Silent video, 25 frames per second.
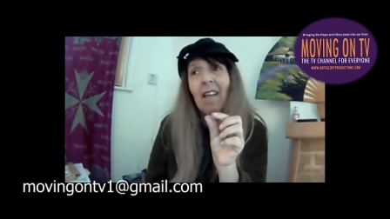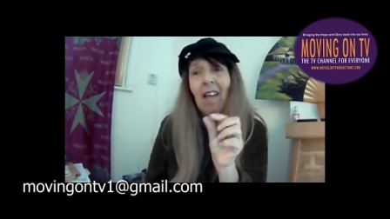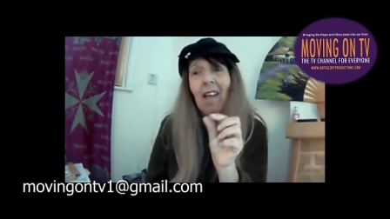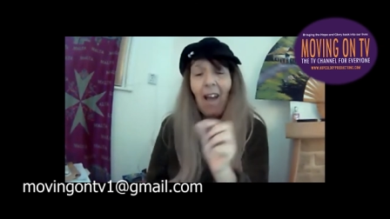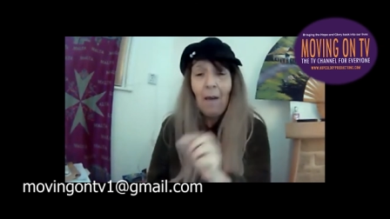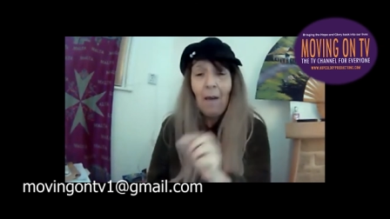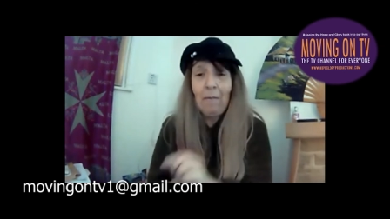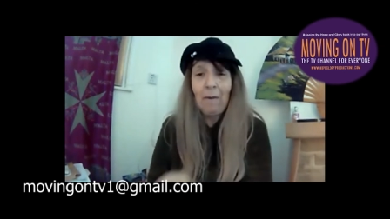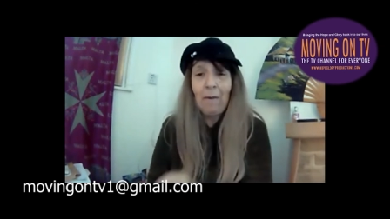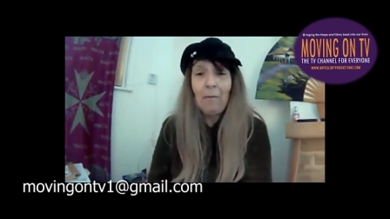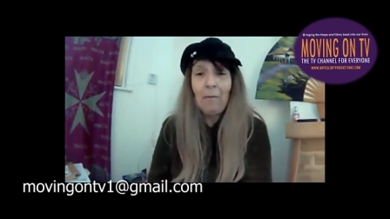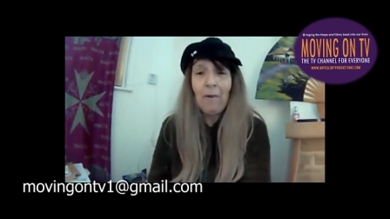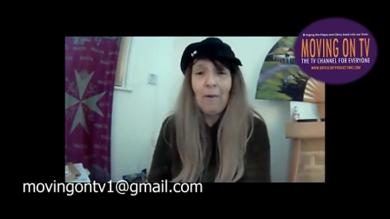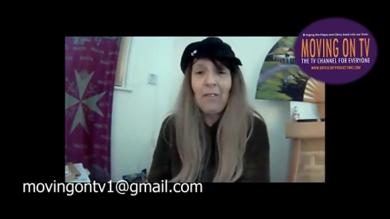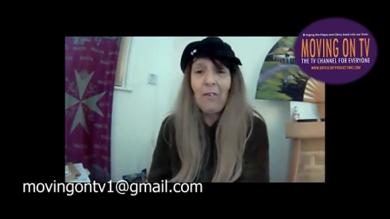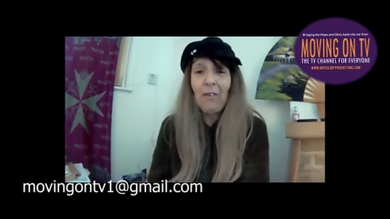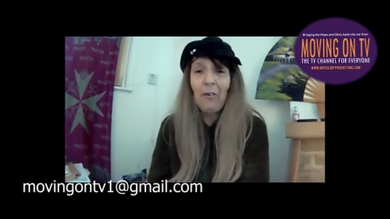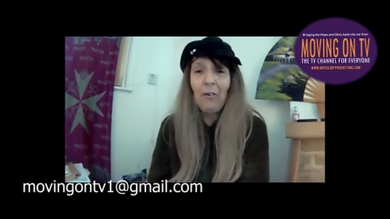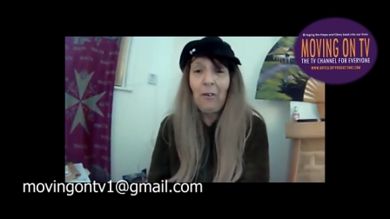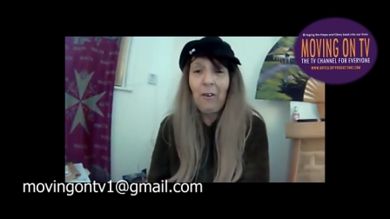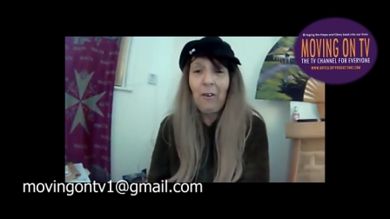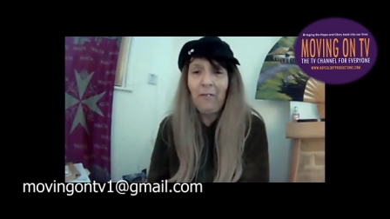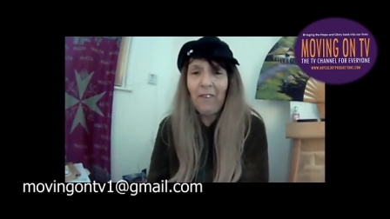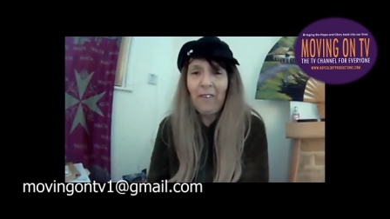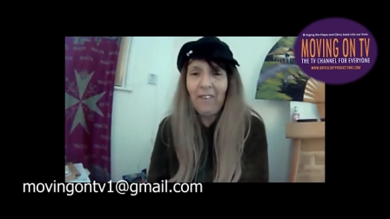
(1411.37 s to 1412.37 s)
I'd be with
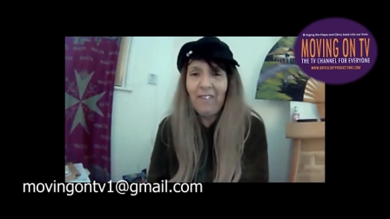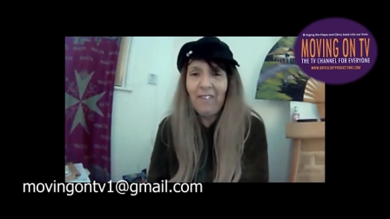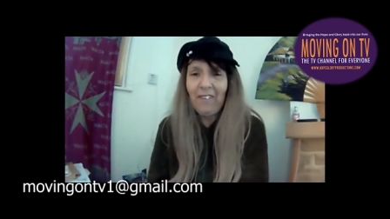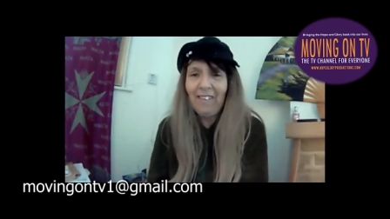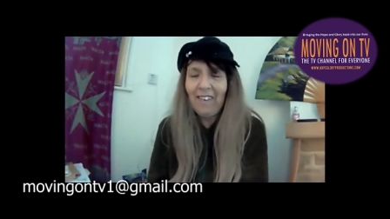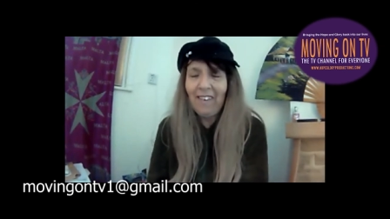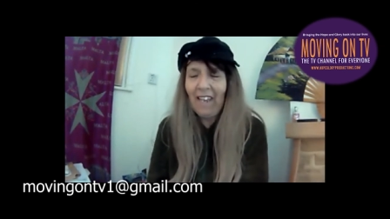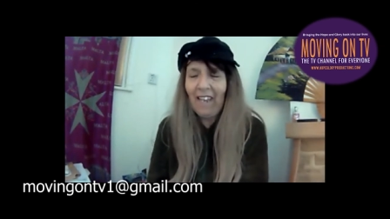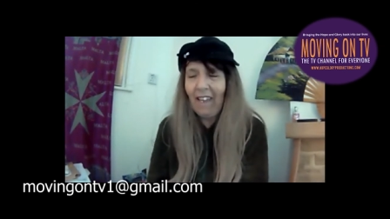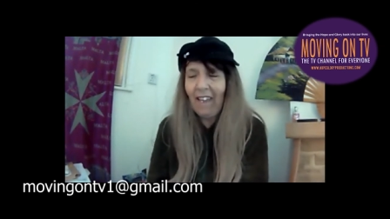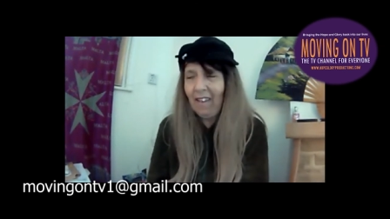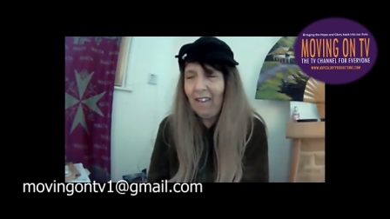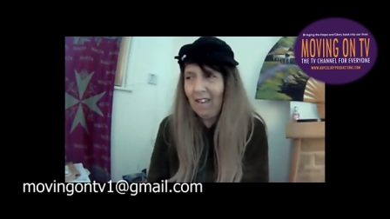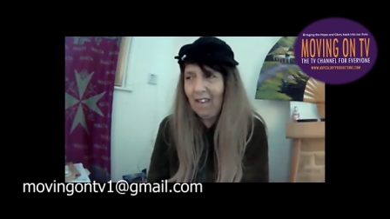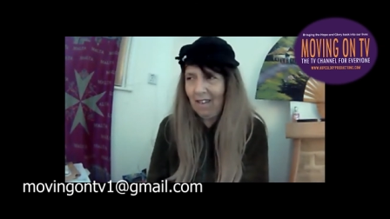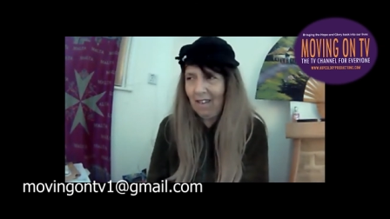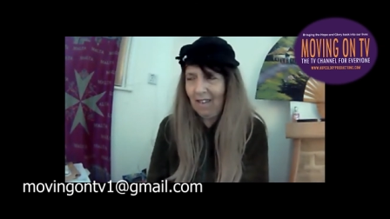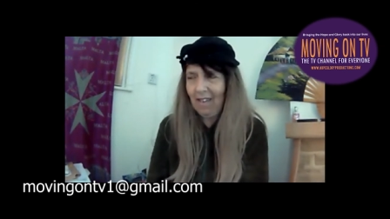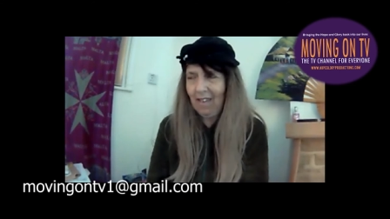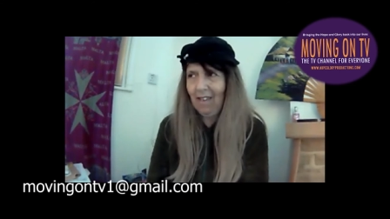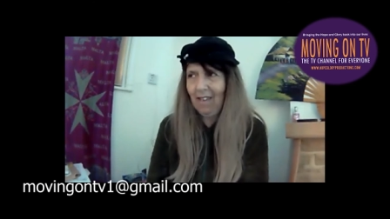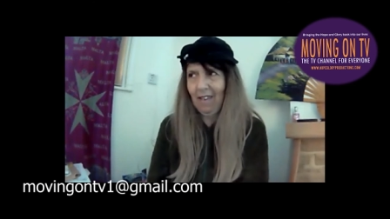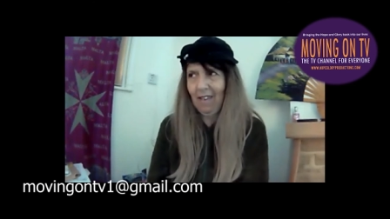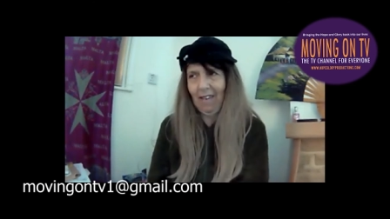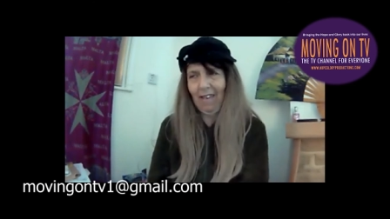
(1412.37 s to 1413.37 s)
all of you today,
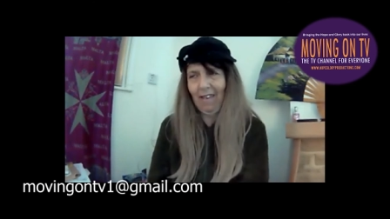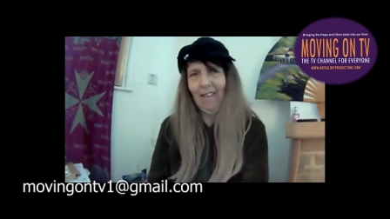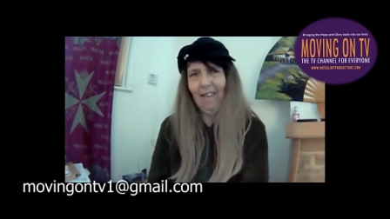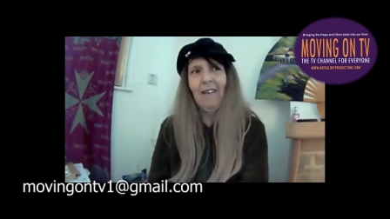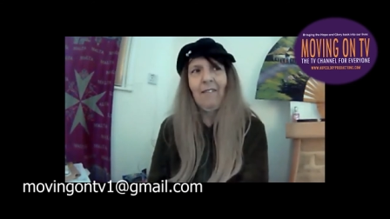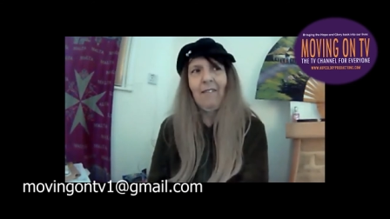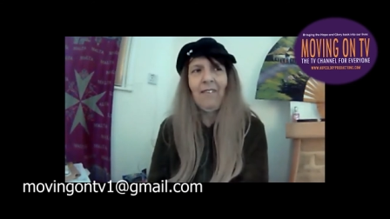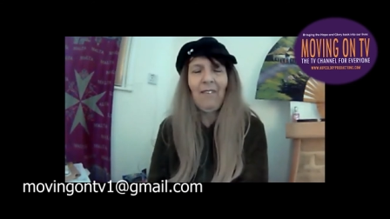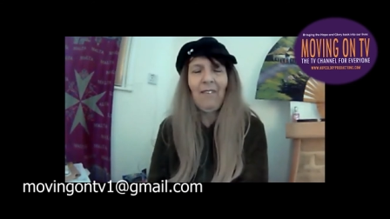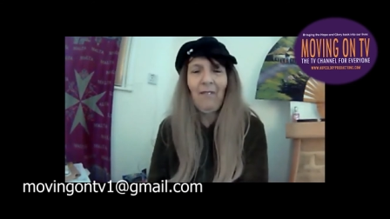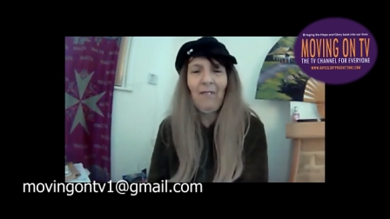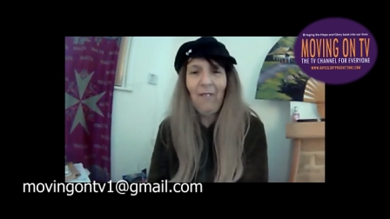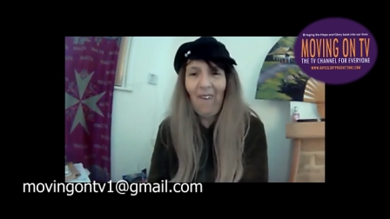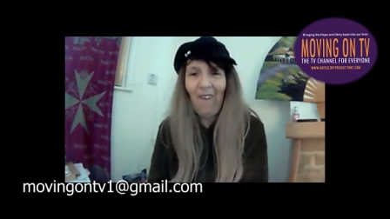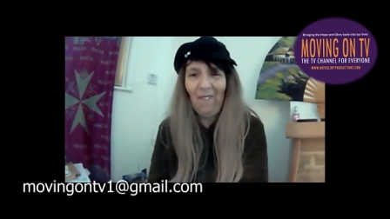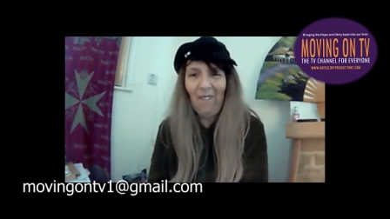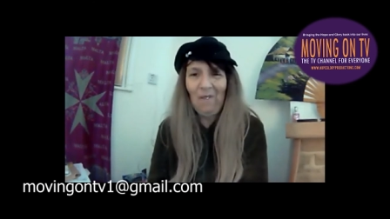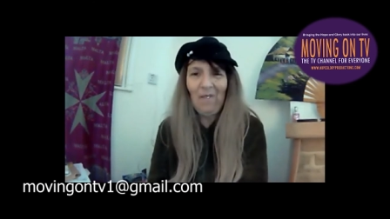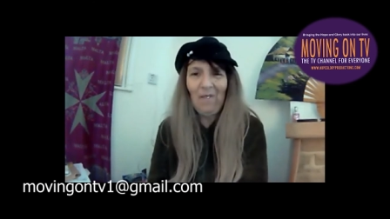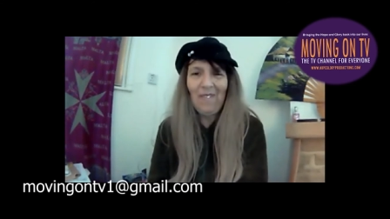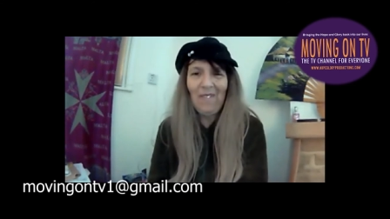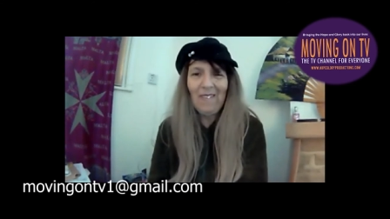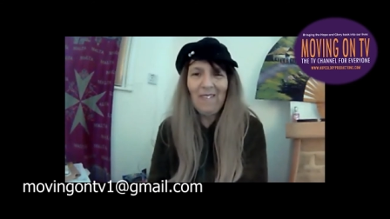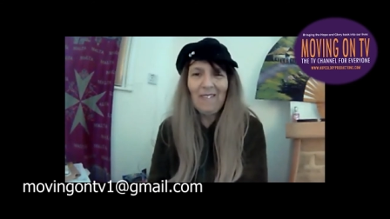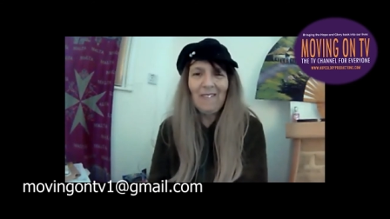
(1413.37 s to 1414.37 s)
having
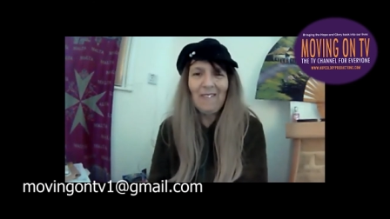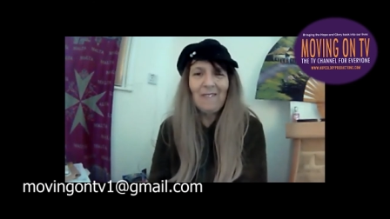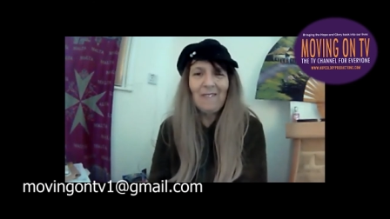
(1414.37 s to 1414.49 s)
fun.